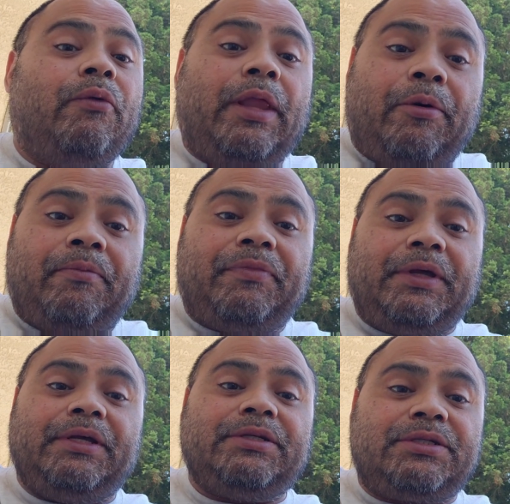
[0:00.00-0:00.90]
own them.
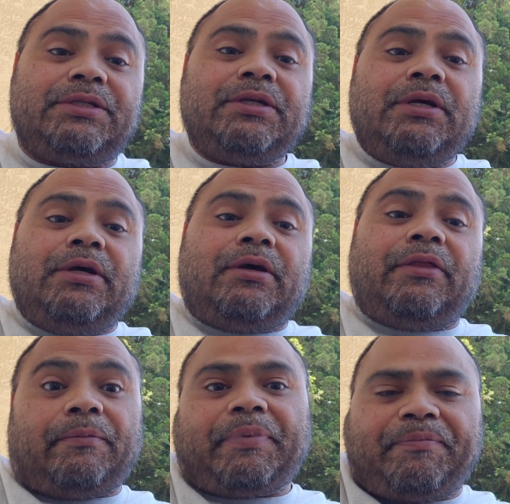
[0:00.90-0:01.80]

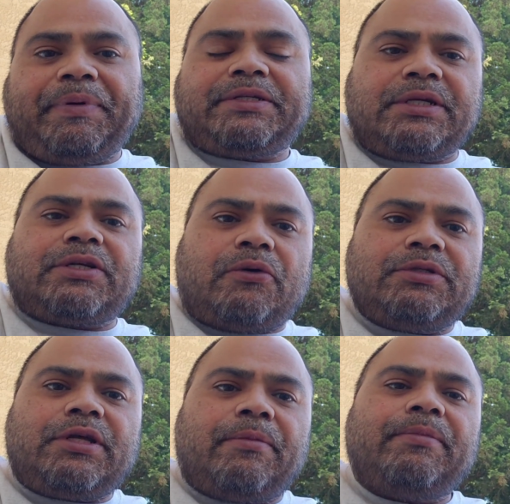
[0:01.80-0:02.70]
The business
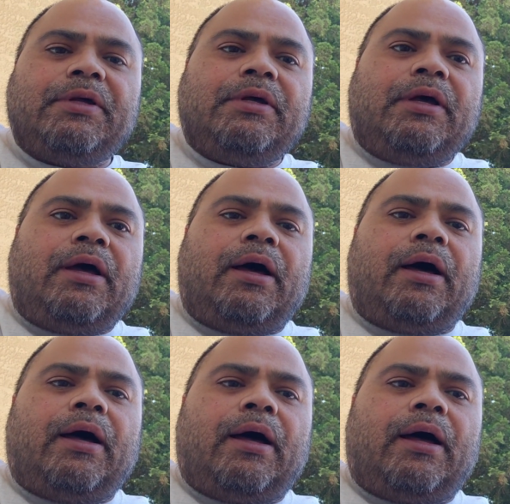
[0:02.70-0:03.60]
owns them.
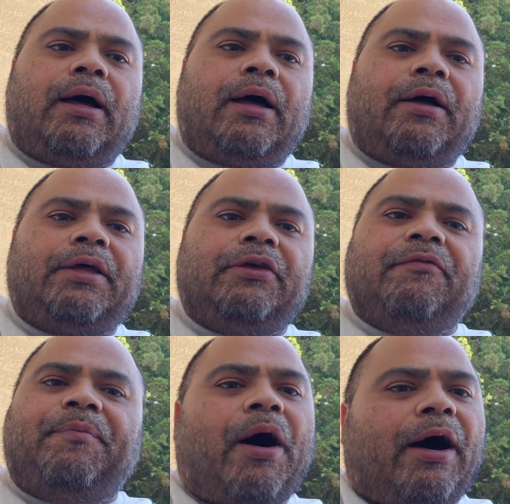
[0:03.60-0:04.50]

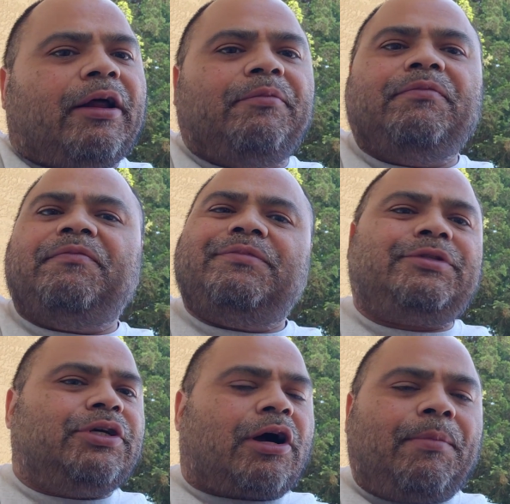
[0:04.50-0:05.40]
You've bought them,
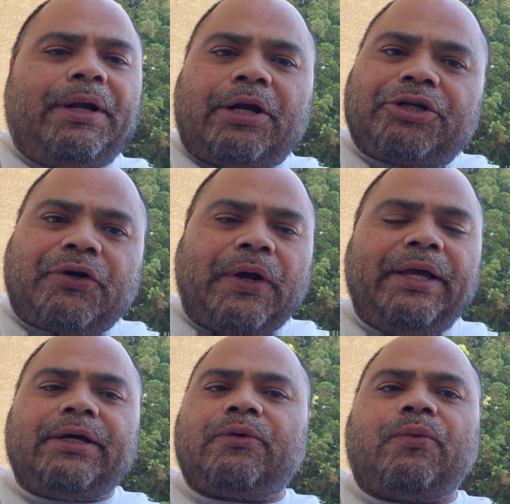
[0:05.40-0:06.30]
took them in on
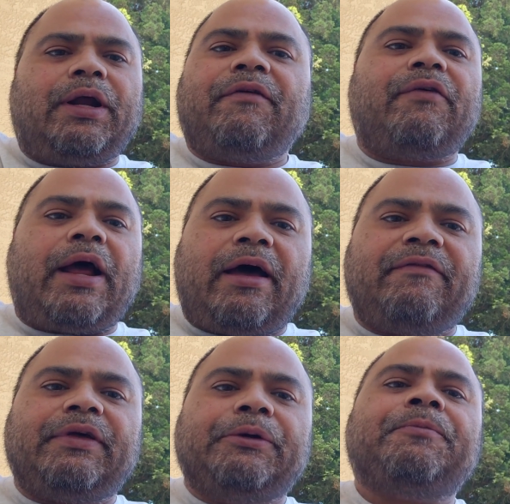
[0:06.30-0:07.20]
trade-in, whatever
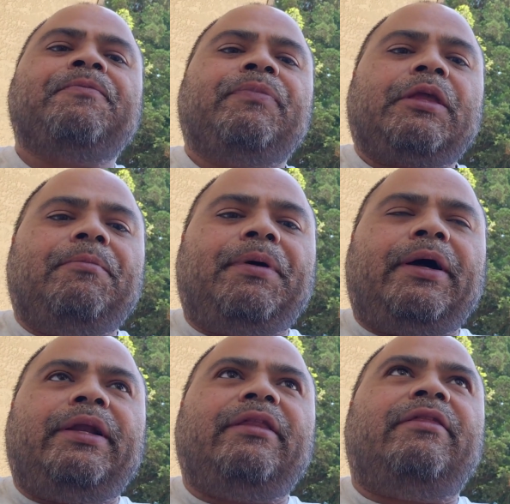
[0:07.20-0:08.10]
have you.
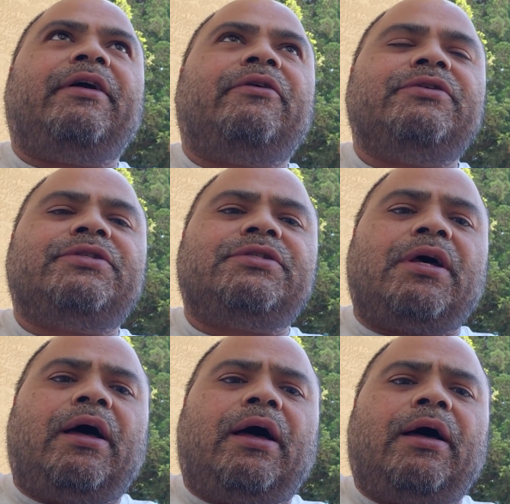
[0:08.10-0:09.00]
But there's
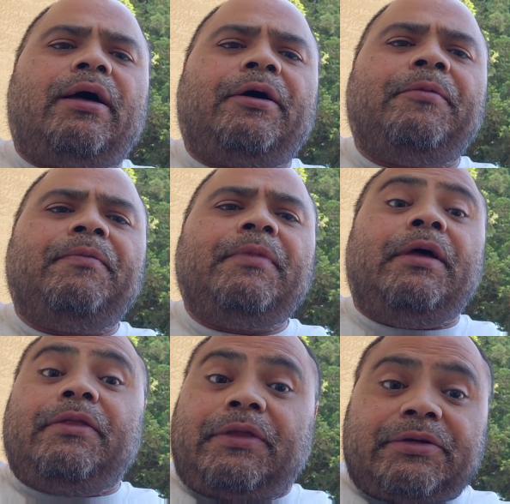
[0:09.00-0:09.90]

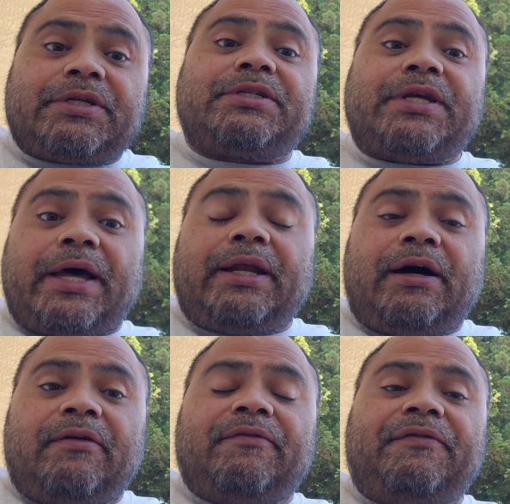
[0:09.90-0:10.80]
a set
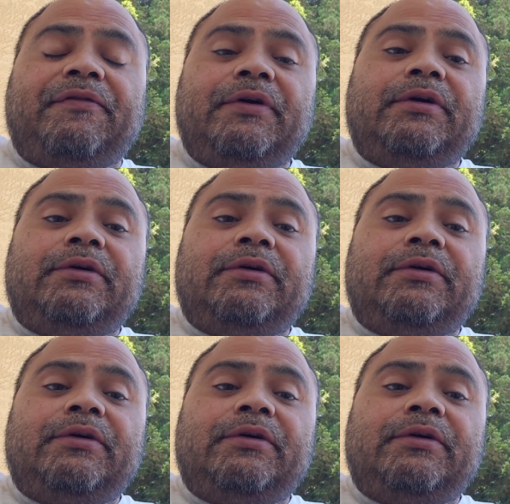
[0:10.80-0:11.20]
of